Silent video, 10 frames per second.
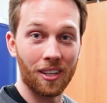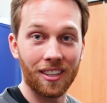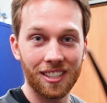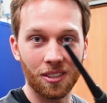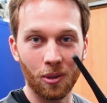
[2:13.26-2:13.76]
but
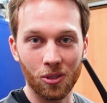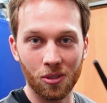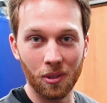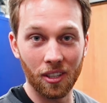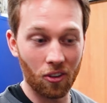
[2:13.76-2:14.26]
this is supposed
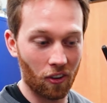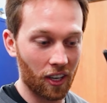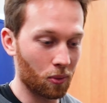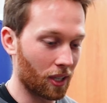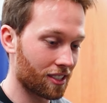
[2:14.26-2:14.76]
to be the
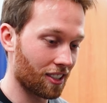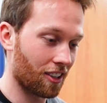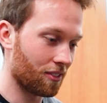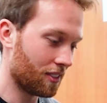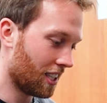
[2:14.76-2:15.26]
correct way.
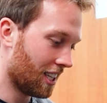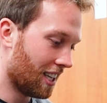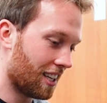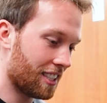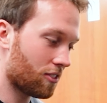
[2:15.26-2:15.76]
So
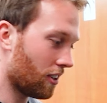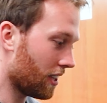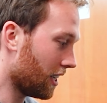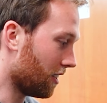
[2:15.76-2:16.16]
let's try that